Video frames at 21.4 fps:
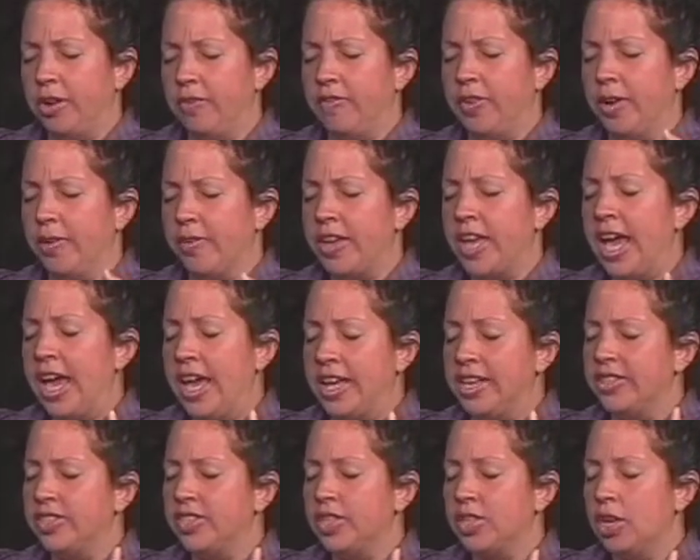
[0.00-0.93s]
of their
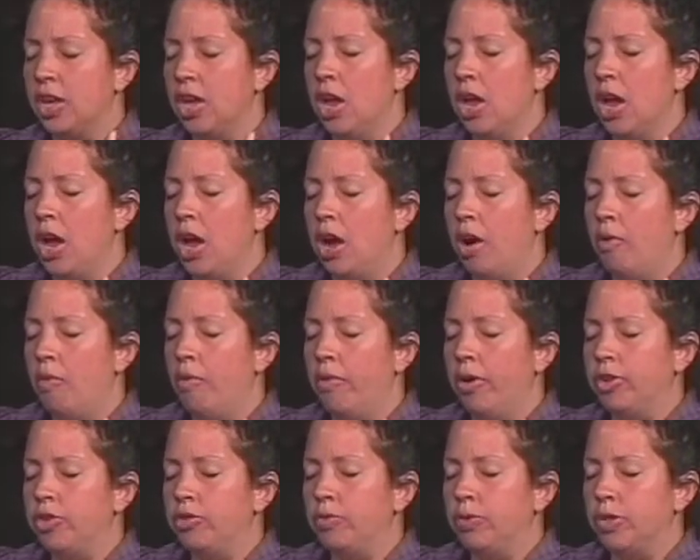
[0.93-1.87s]
case,
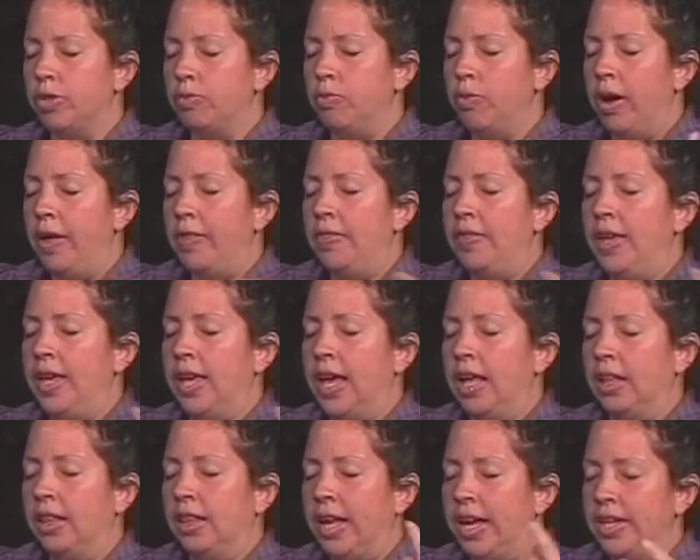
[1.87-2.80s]
which was one, the
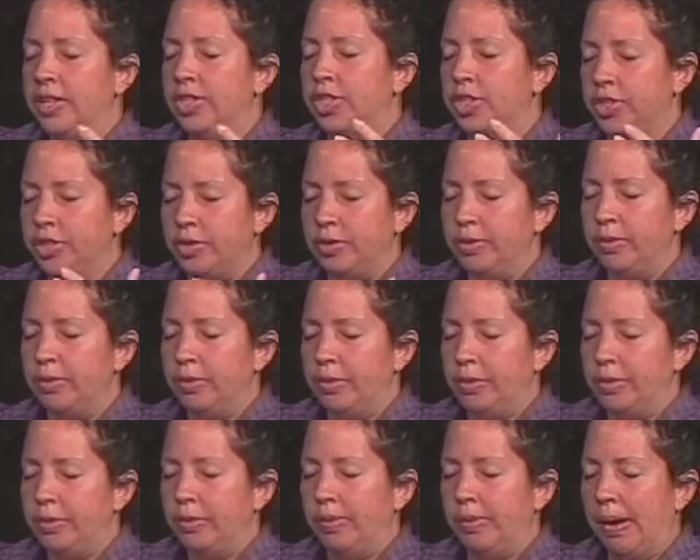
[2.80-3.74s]
alleged
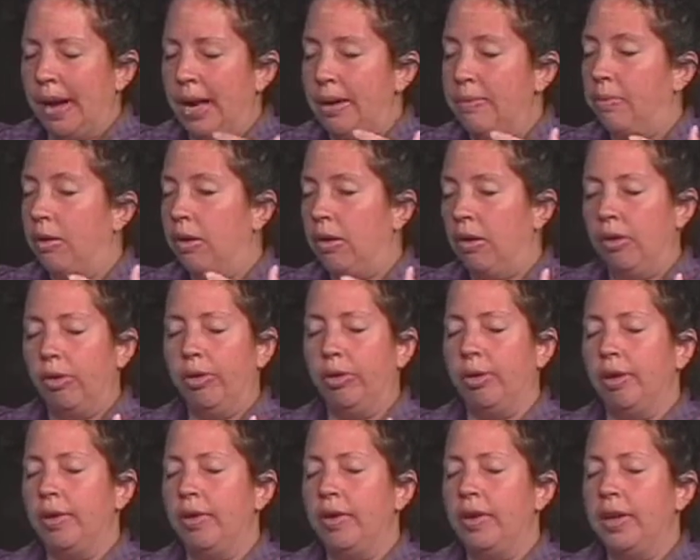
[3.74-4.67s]

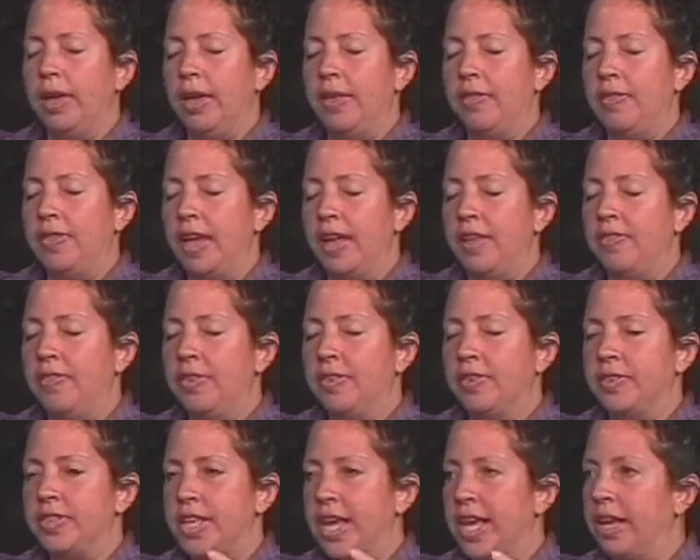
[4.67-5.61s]
bipolar, and then the
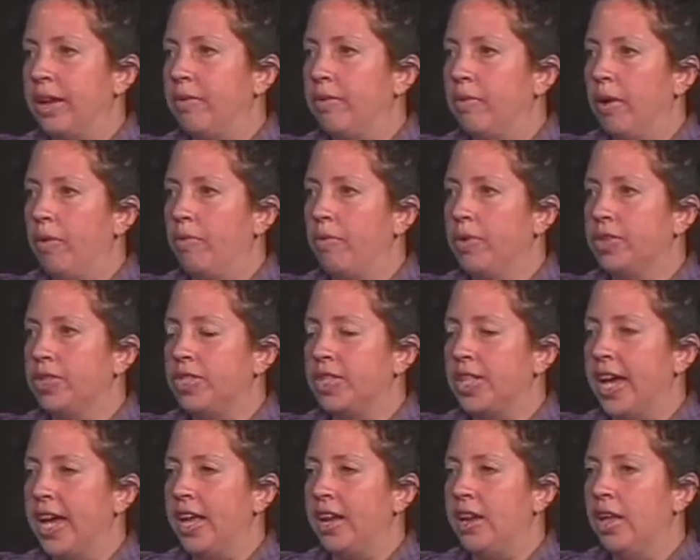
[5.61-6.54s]
second one was
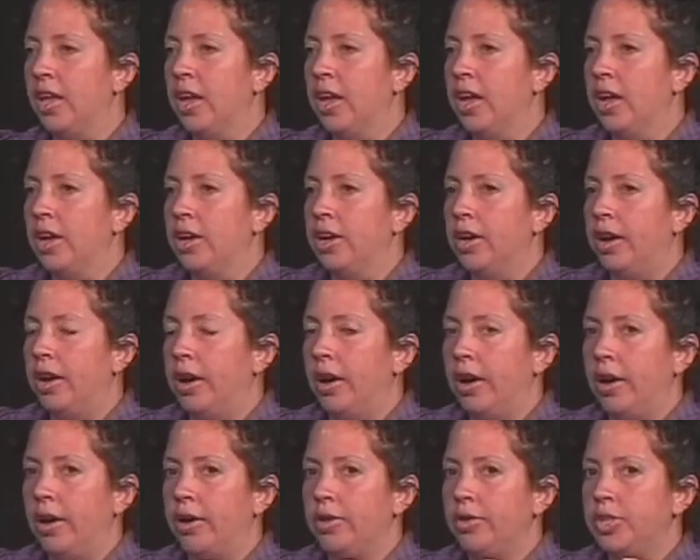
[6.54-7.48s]
that
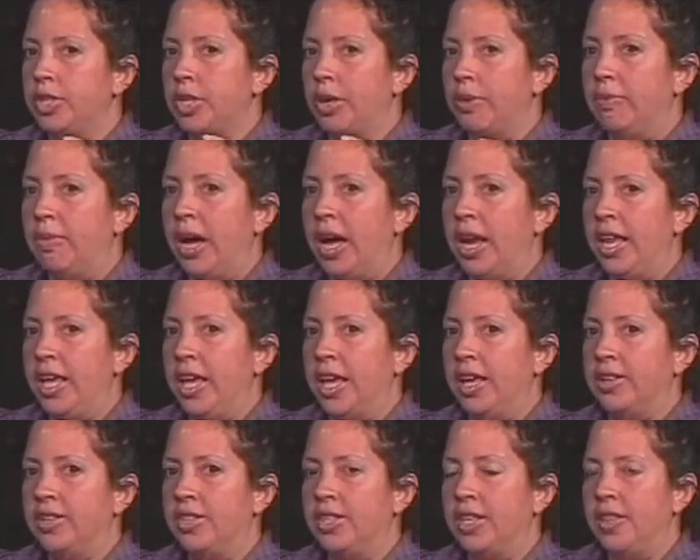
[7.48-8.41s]
somebody
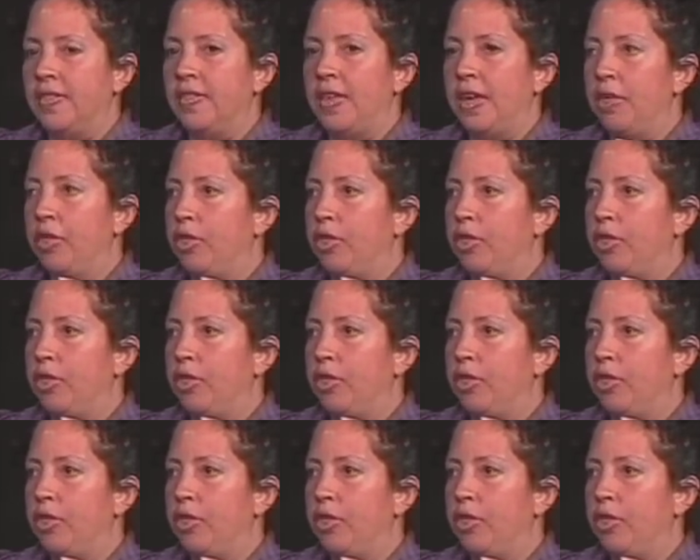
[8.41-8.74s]
had said they